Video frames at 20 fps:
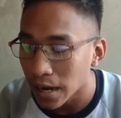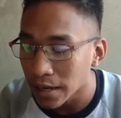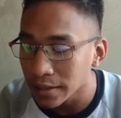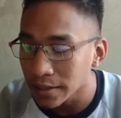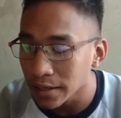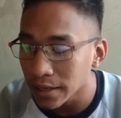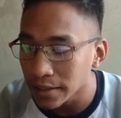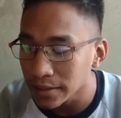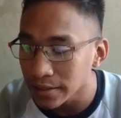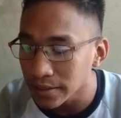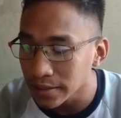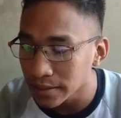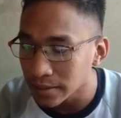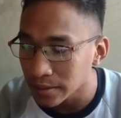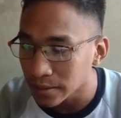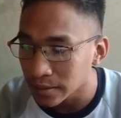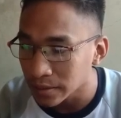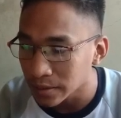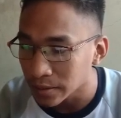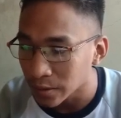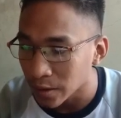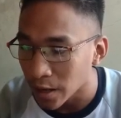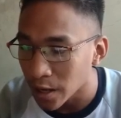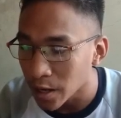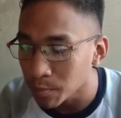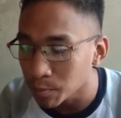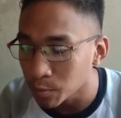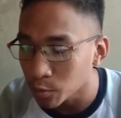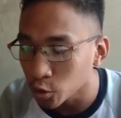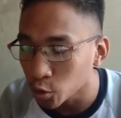And let's
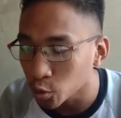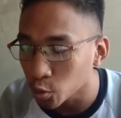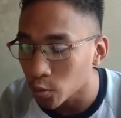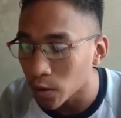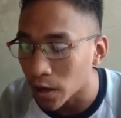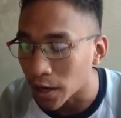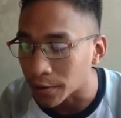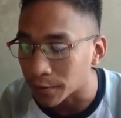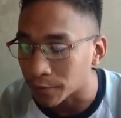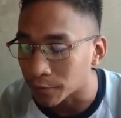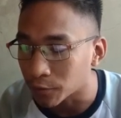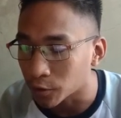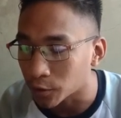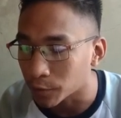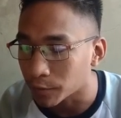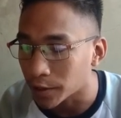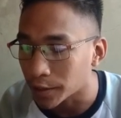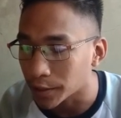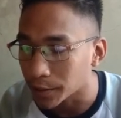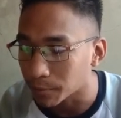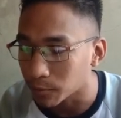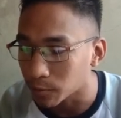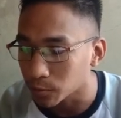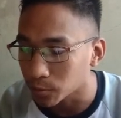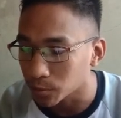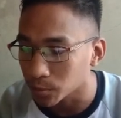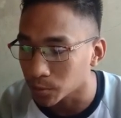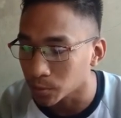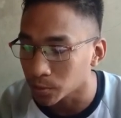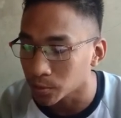input 1 for
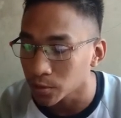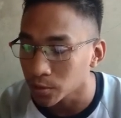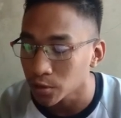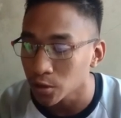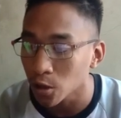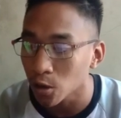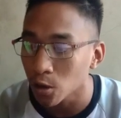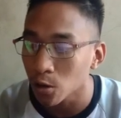variable 2.